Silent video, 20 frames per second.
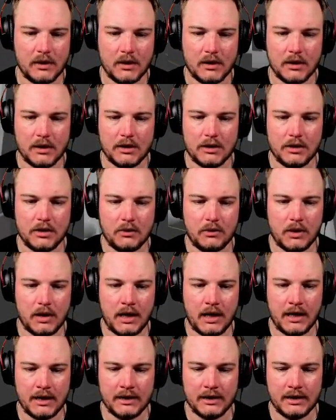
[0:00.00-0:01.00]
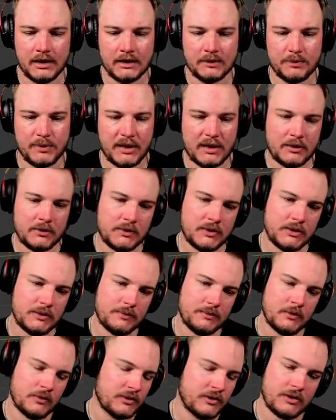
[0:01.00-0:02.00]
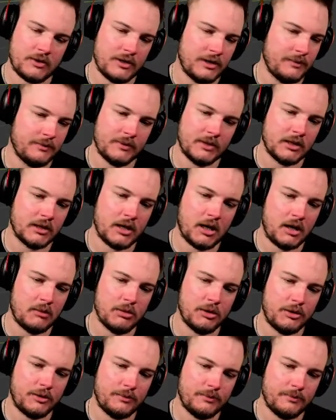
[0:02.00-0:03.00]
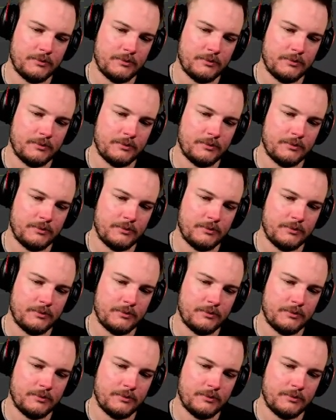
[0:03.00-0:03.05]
You know what I need, pounds? Oh, sorry, Cobbler.